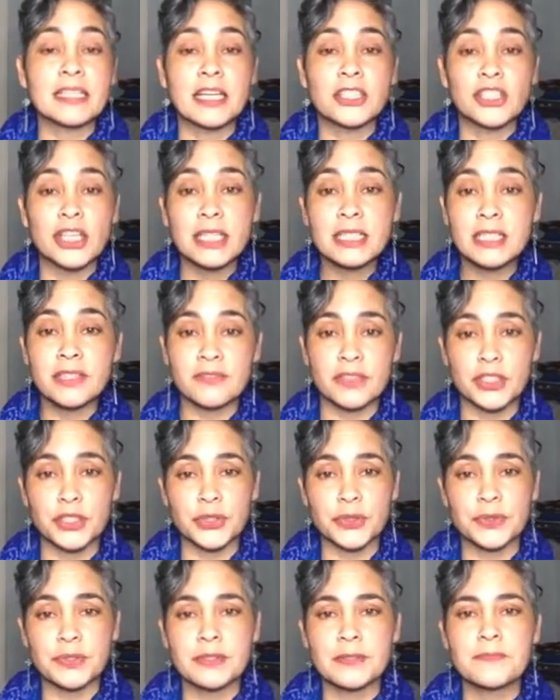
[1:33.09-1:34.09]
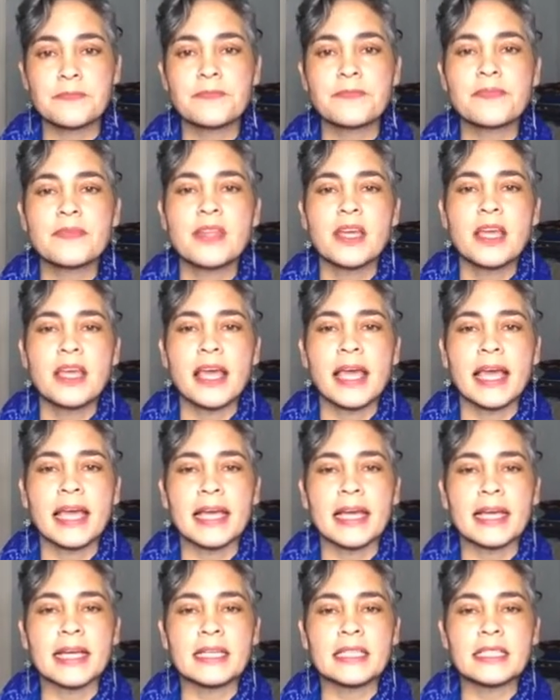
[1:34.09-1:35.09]
digestive issues.
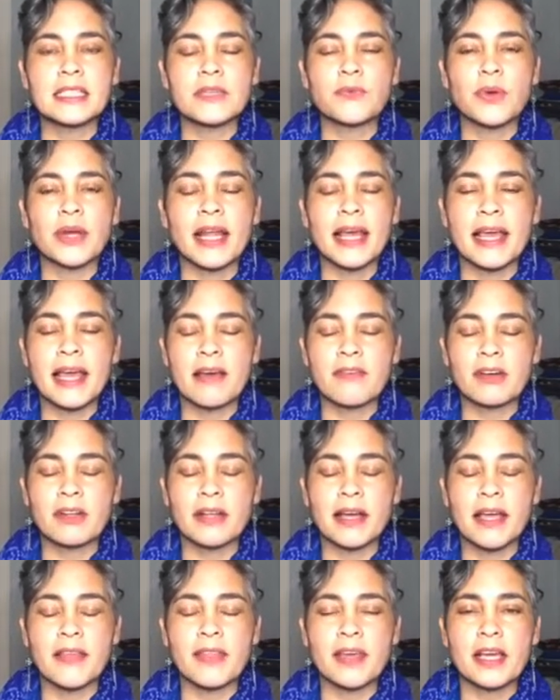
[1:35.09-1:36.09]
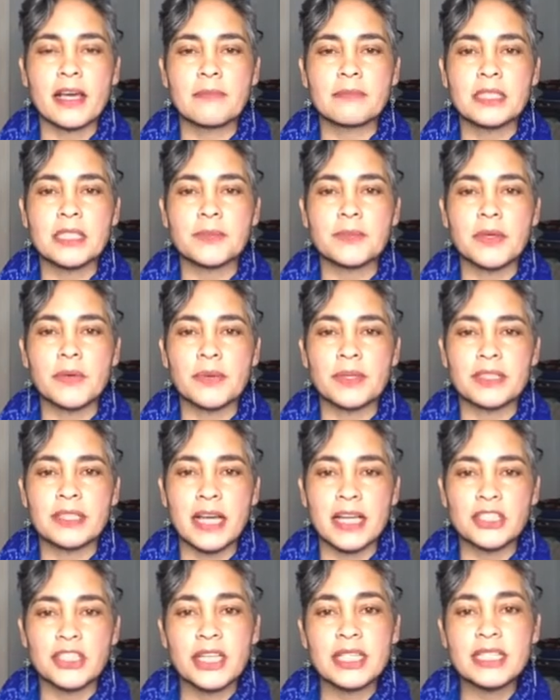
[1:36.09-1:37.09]
And when I have a client that comes to me
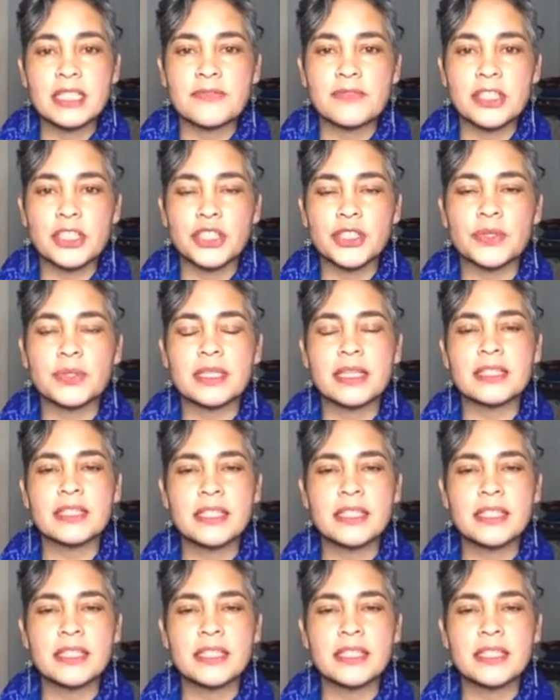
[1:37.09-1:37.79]
with digestive issues,